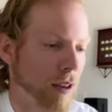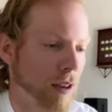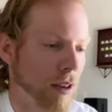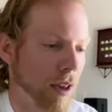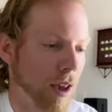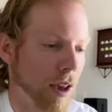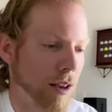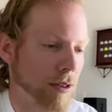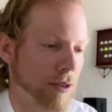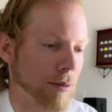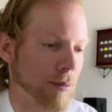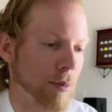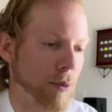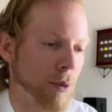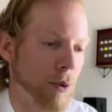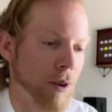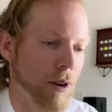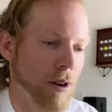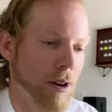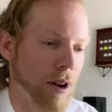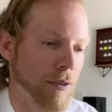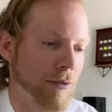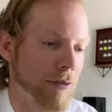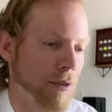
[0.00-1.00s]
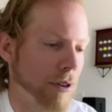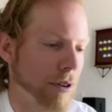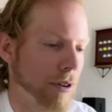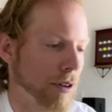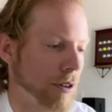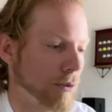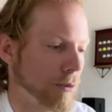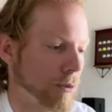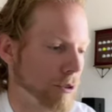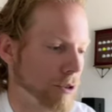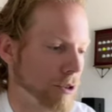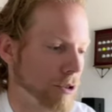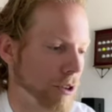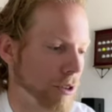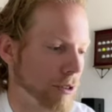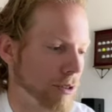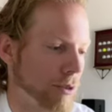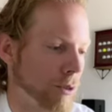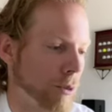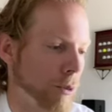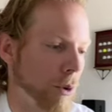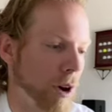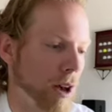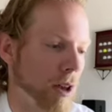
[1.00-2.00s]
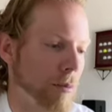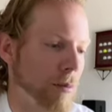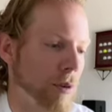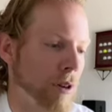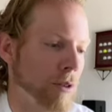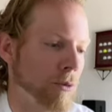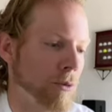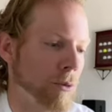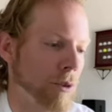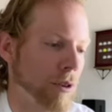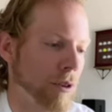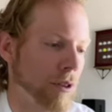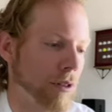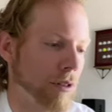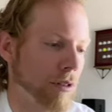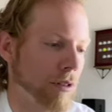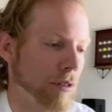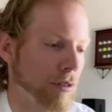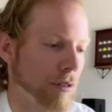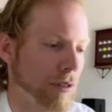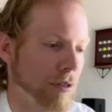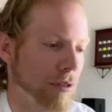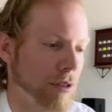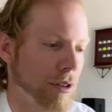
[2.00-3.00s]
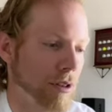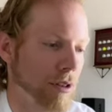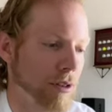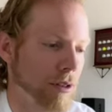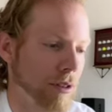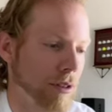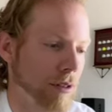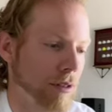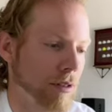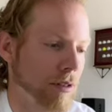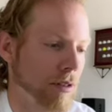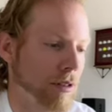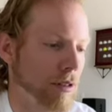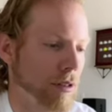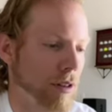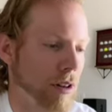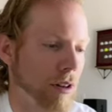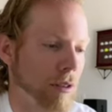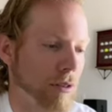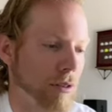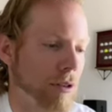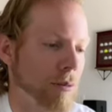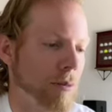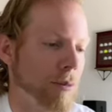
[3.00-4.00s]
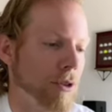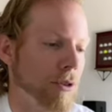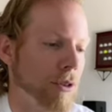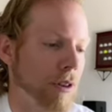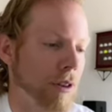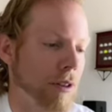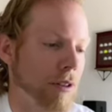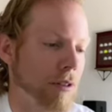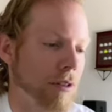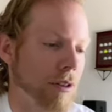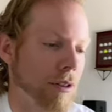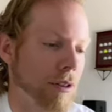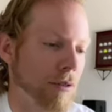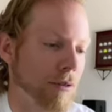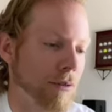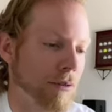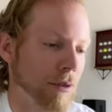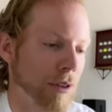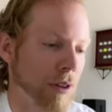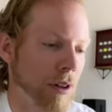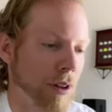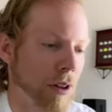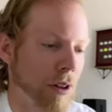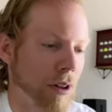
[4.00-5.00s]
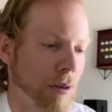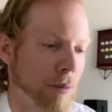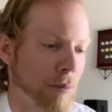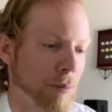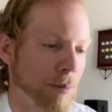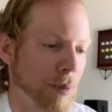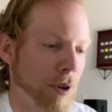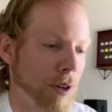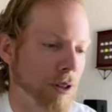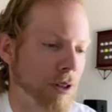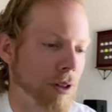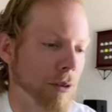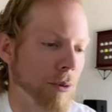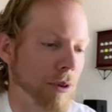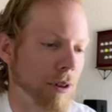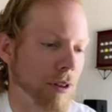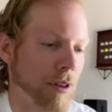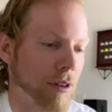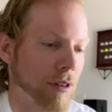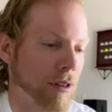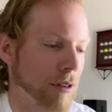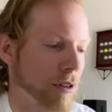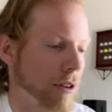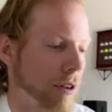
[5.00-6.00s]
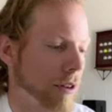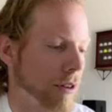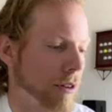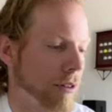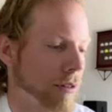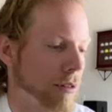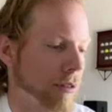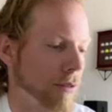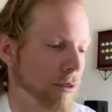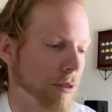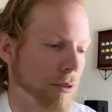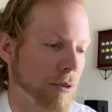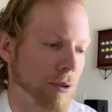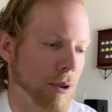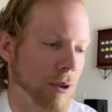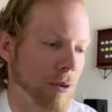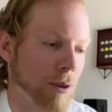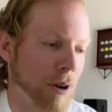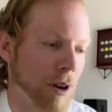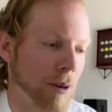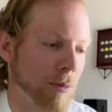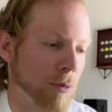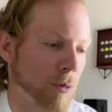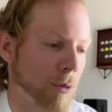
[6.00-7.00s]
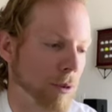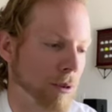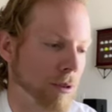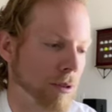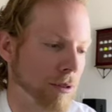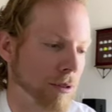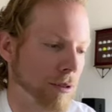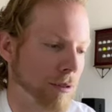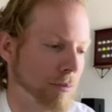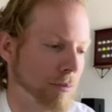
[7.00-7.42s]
As a boy, I figured it was just the way men were, distant, uncommunicative, busy within the currents of the grown-up world.